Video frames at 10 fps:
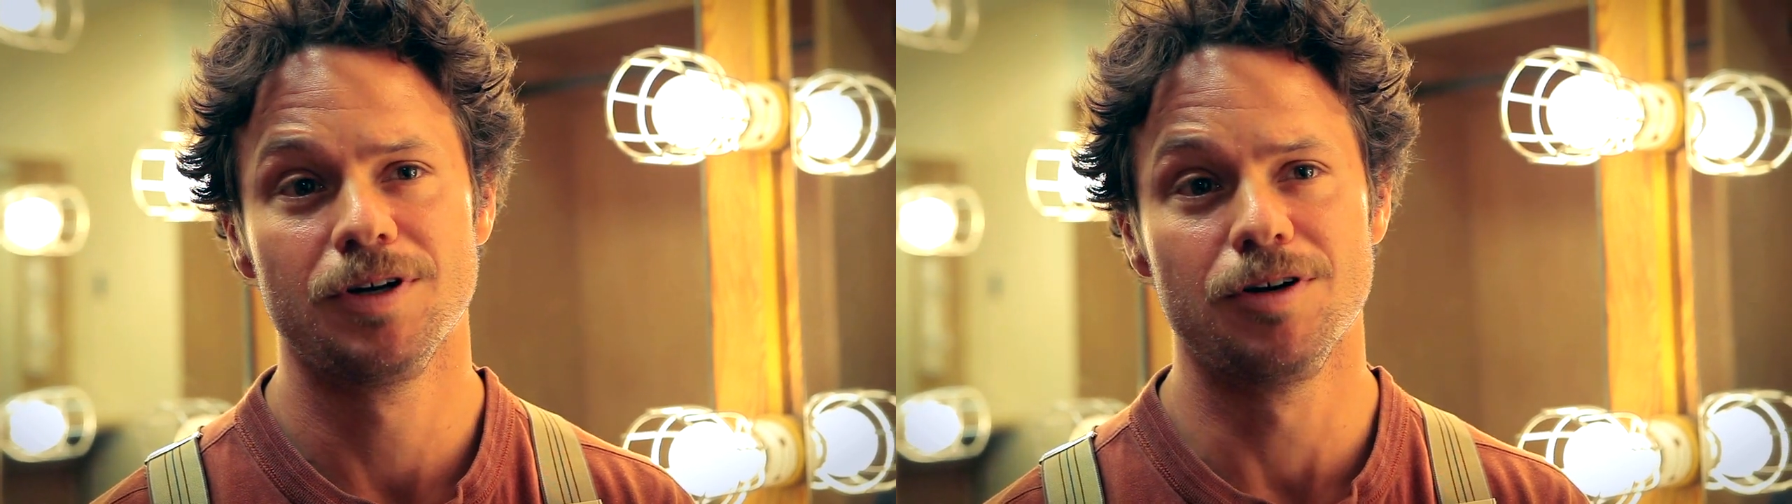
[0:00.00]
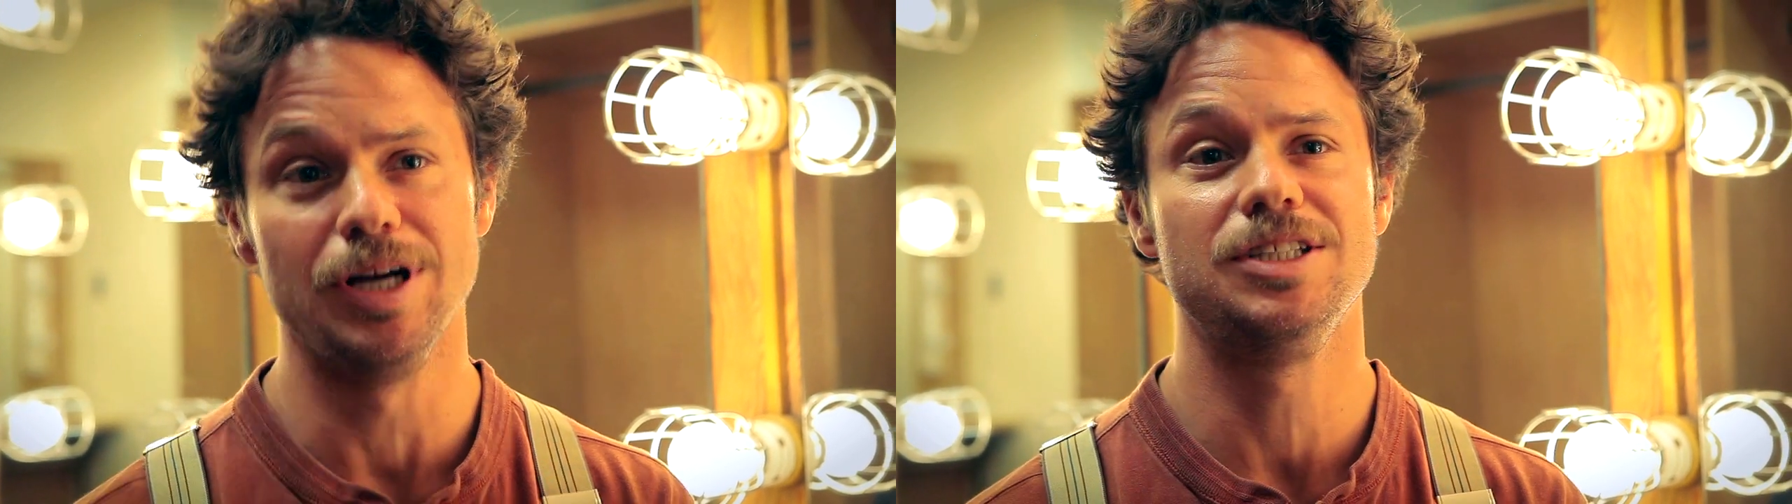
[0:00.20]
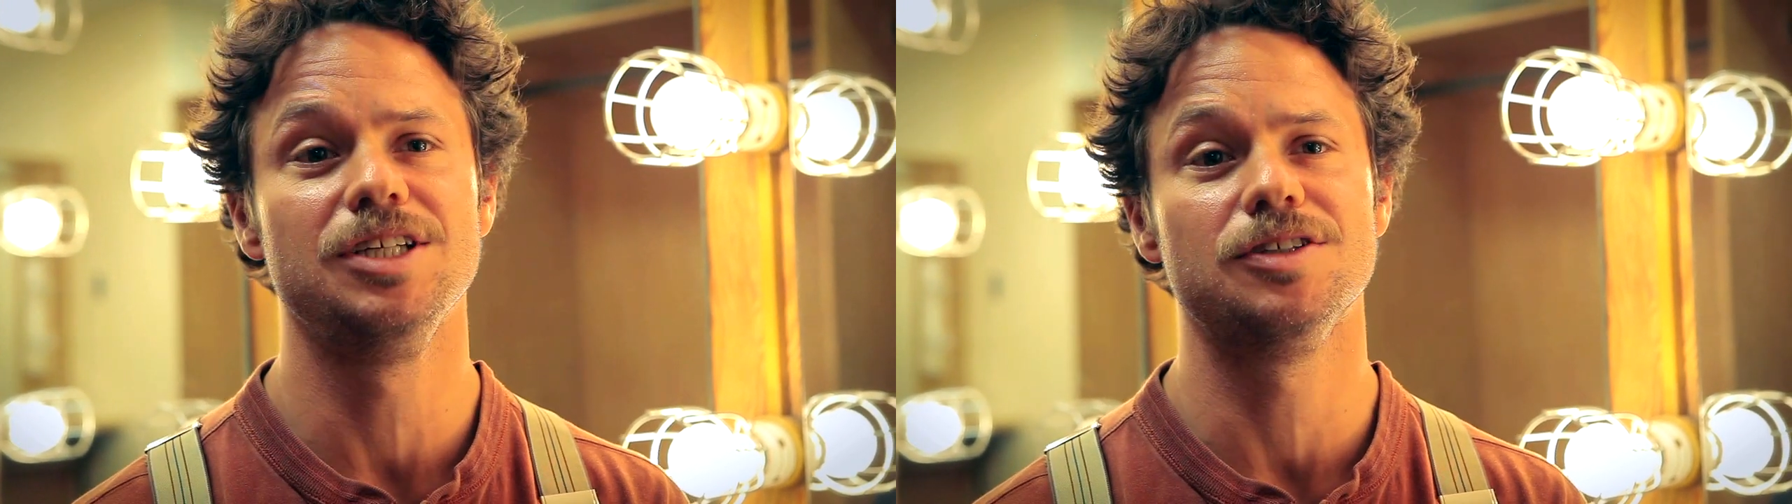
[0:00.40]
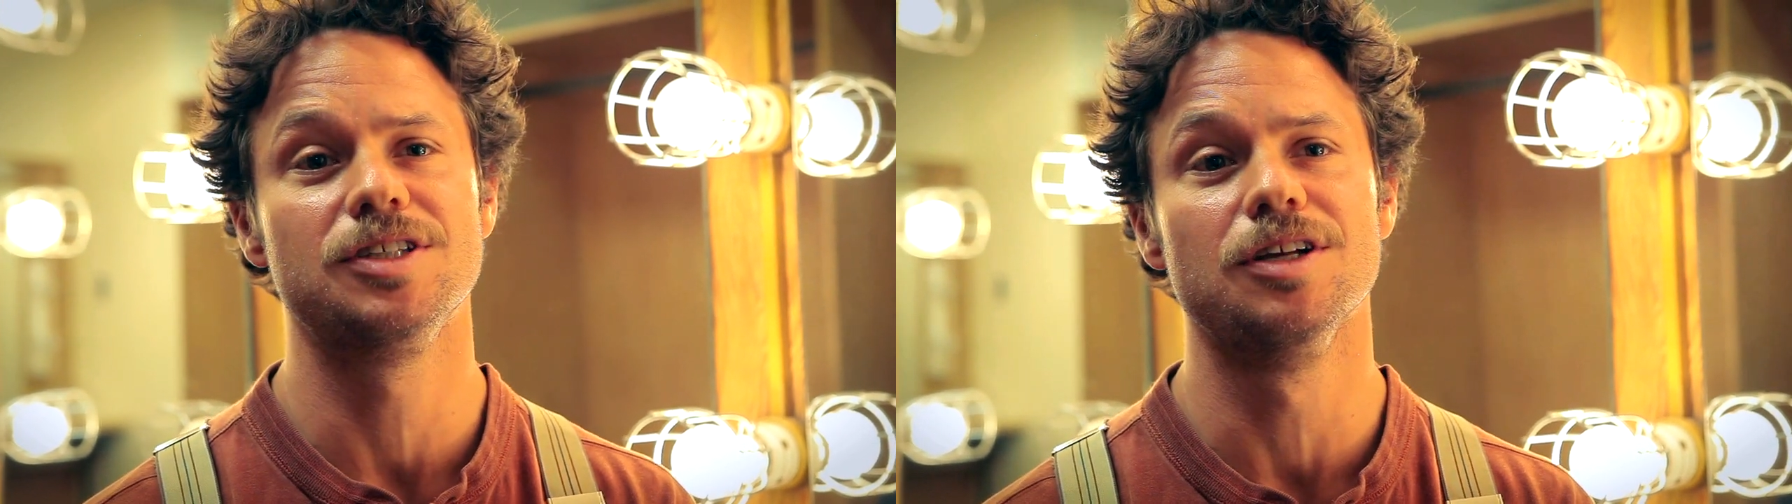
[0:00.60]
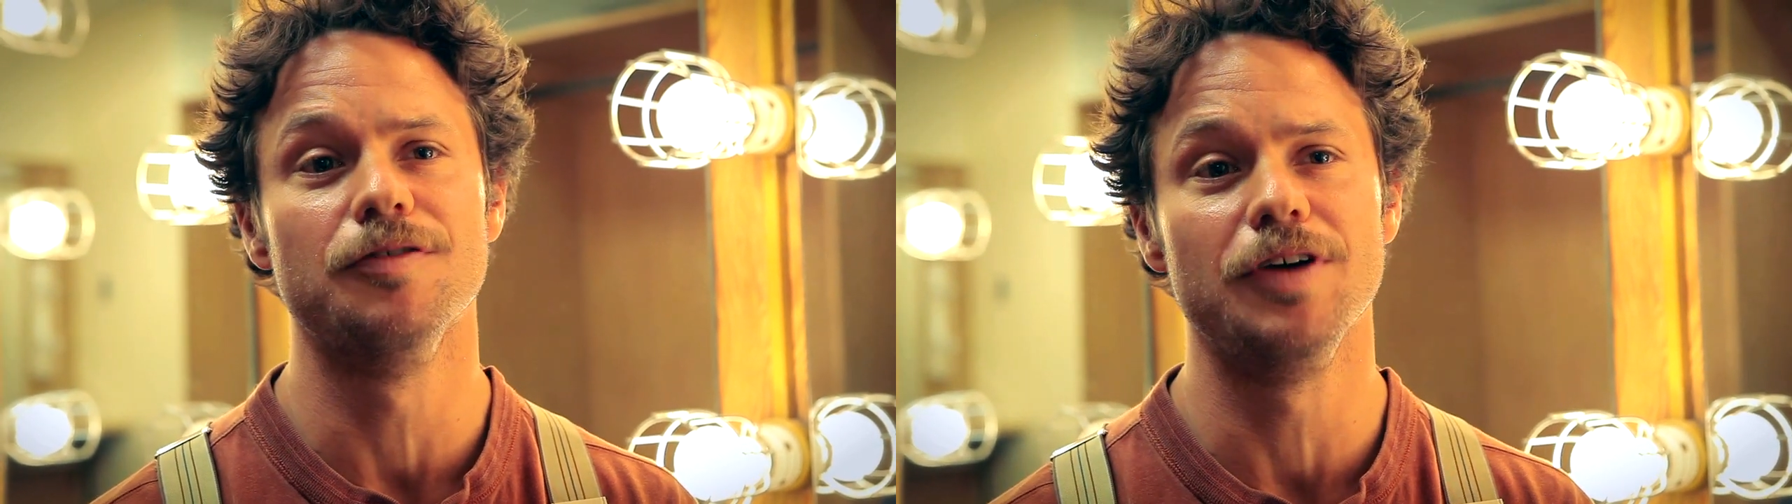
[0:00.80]
Great seats are
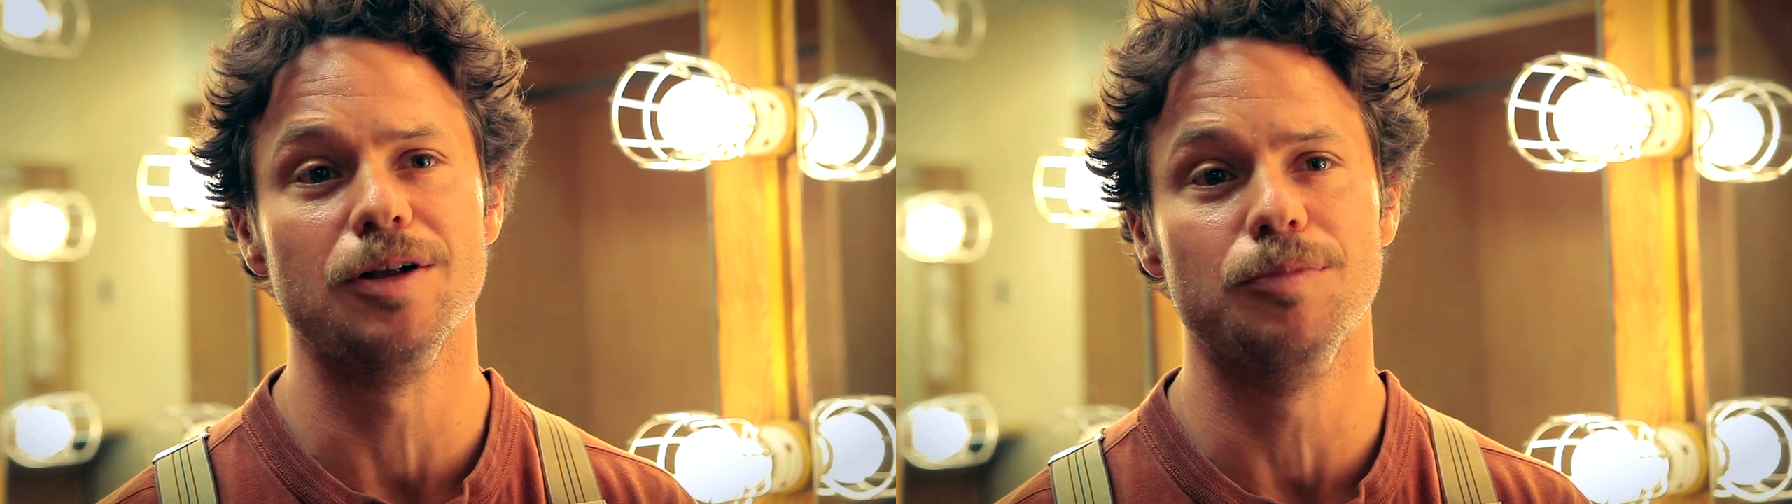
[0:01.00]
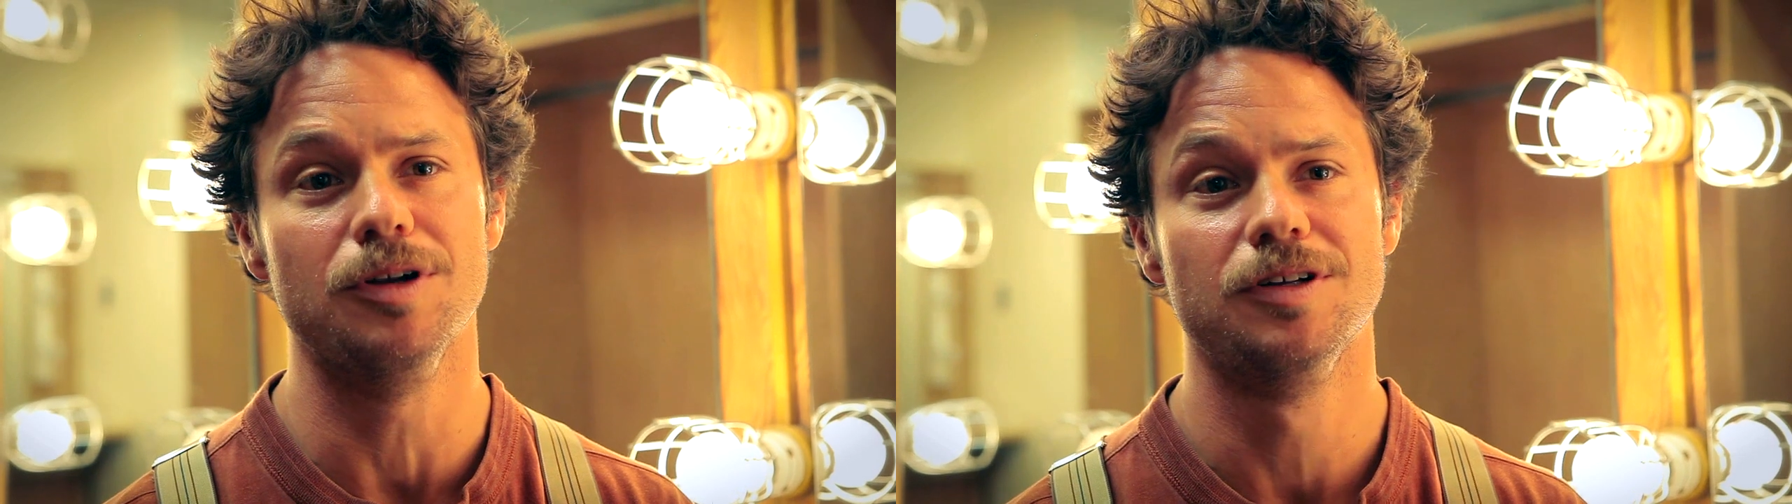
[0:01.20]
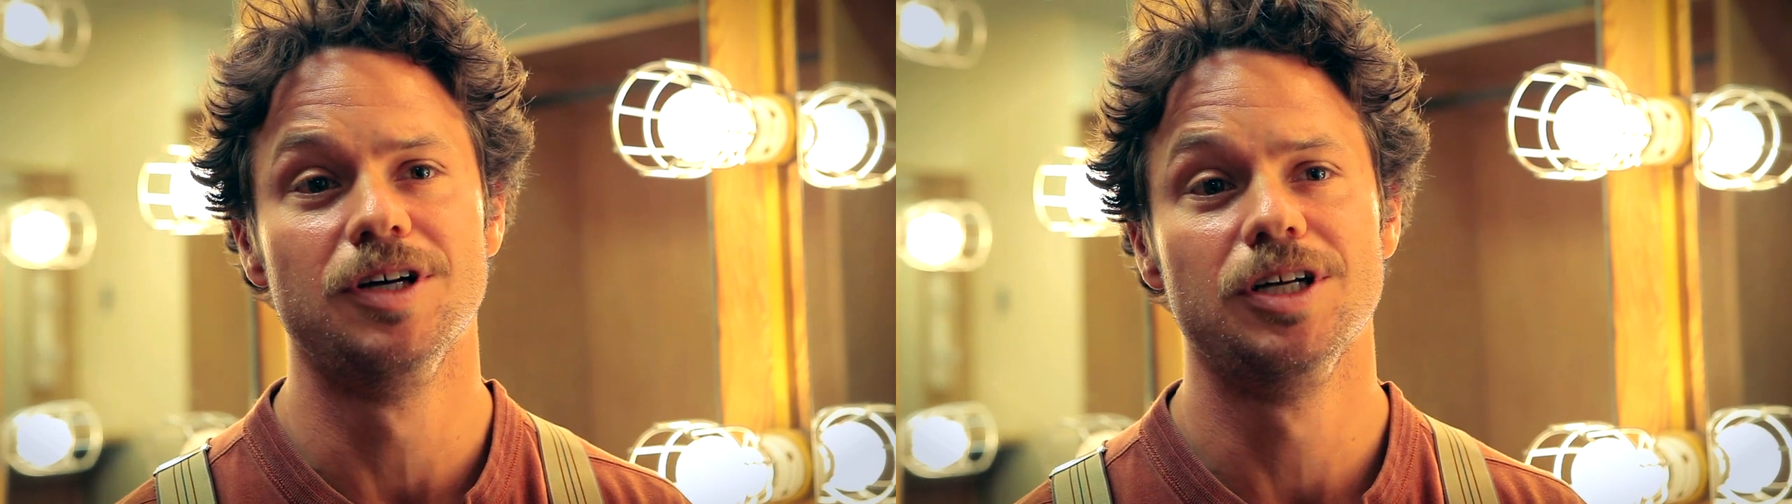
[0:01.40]
still available.